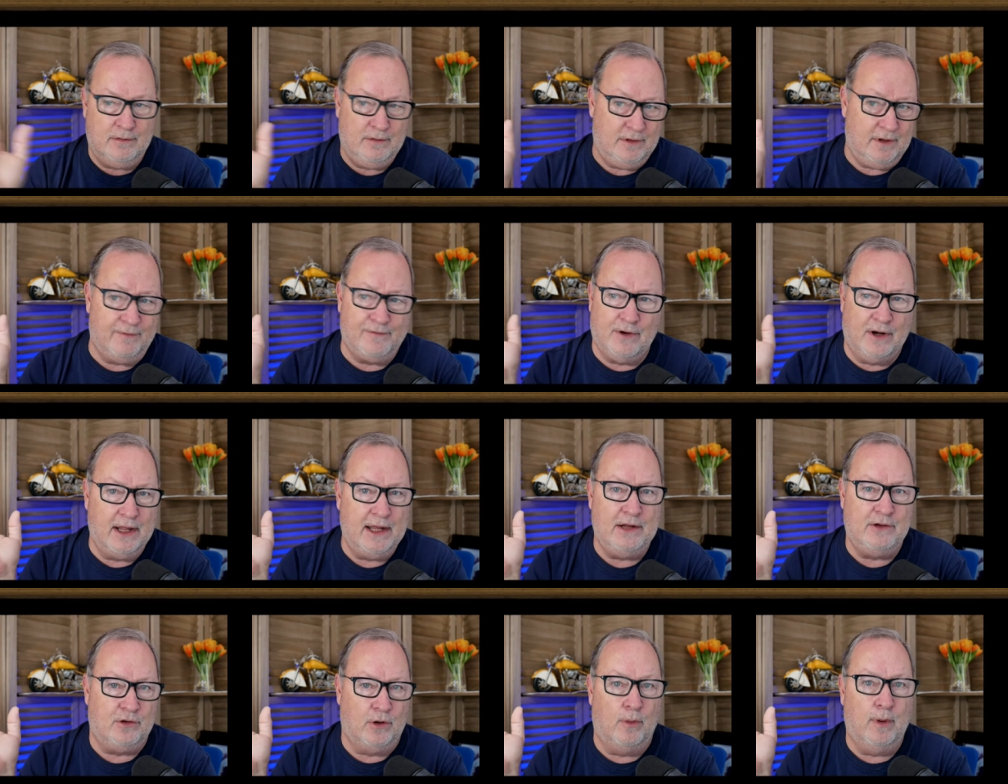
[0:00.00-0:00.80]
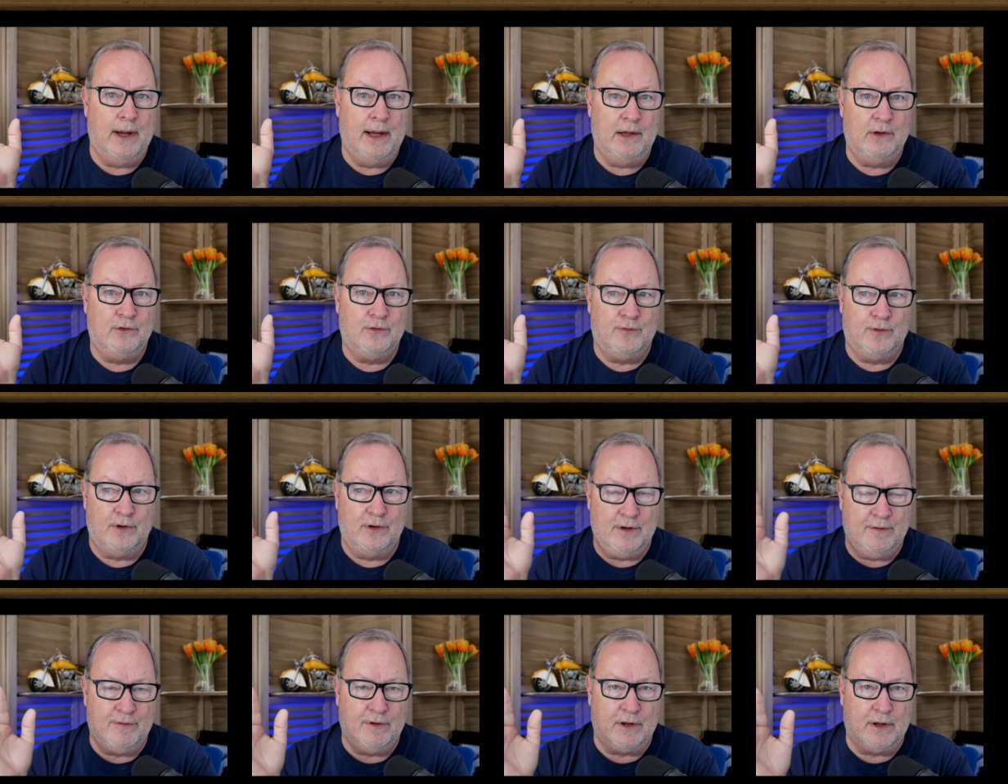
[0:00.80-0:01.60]
different HOAs for
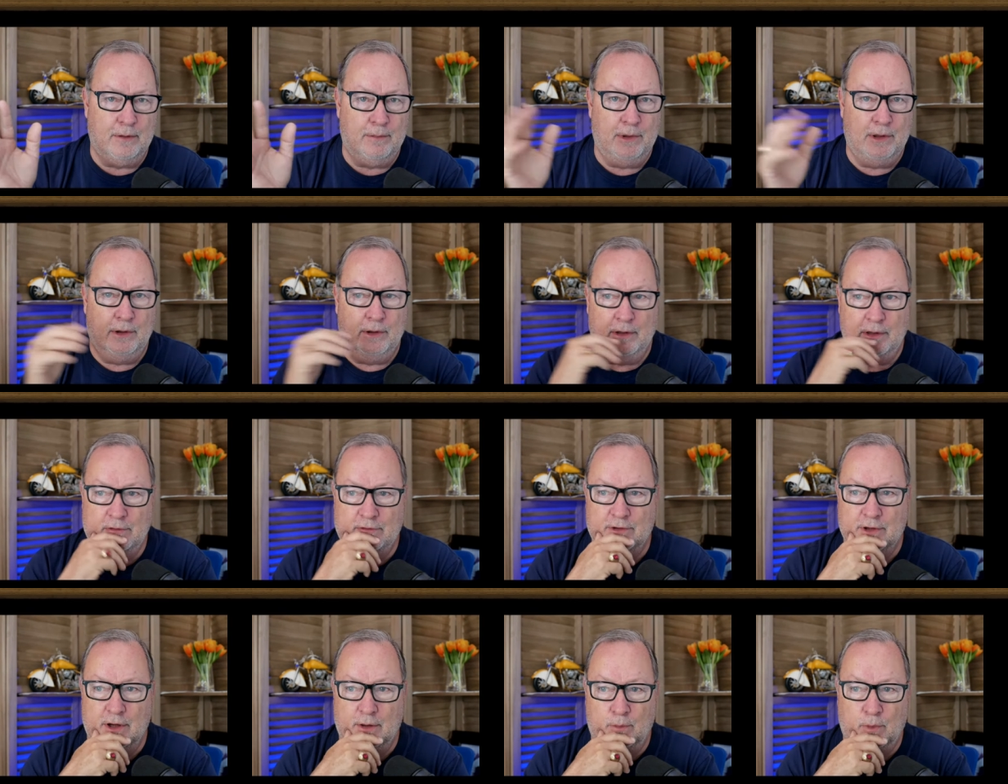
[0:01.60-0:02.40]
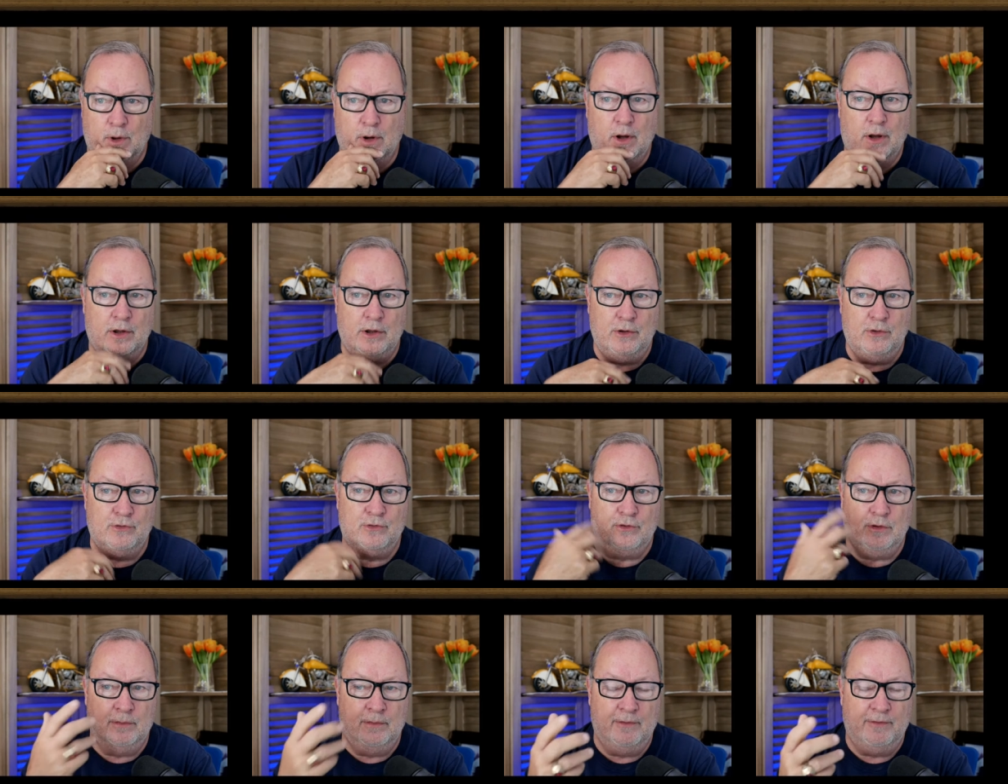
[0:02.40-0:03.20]
different communities. Uh, we're all
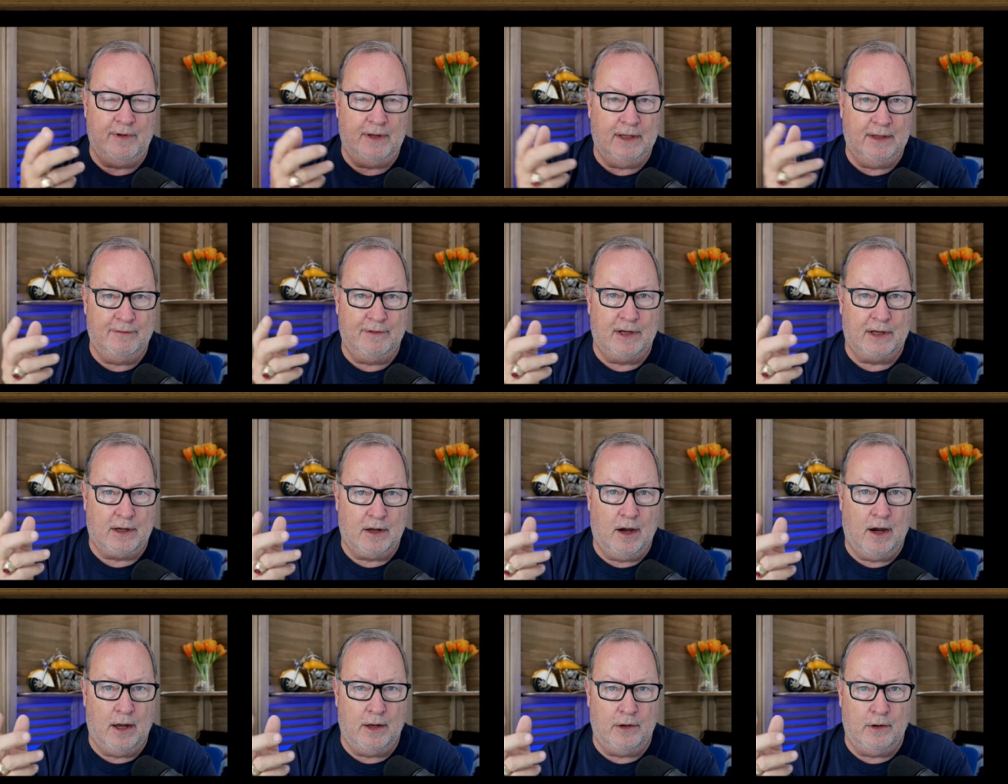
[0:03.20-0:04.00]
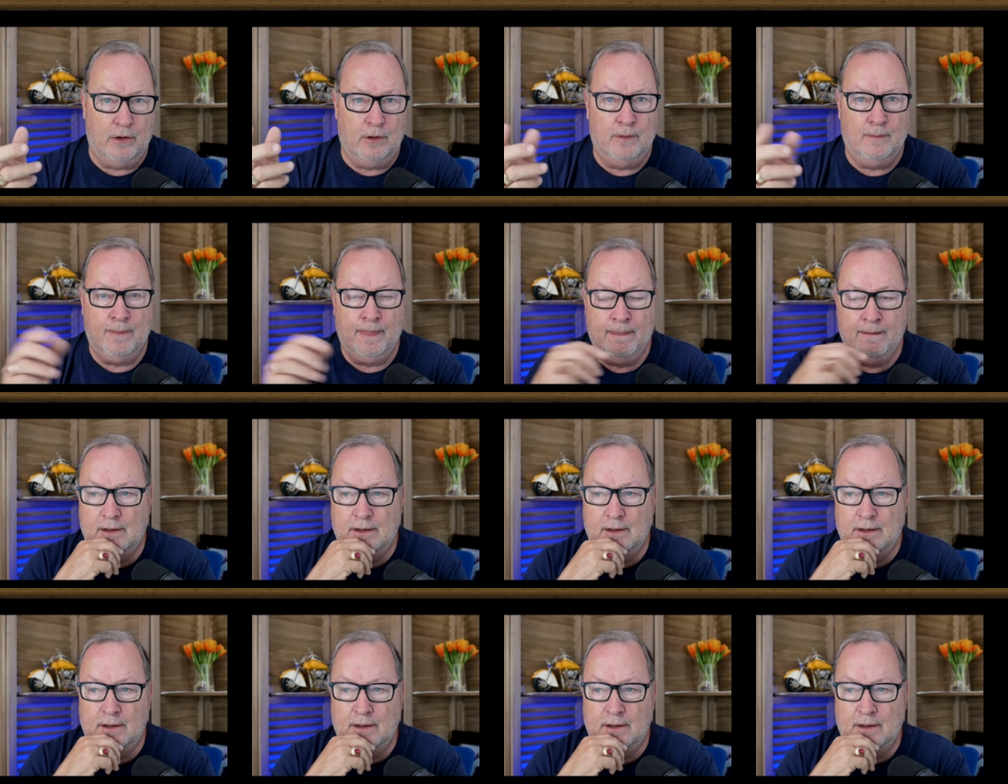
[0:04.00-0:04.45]
used to them if we live in a condo.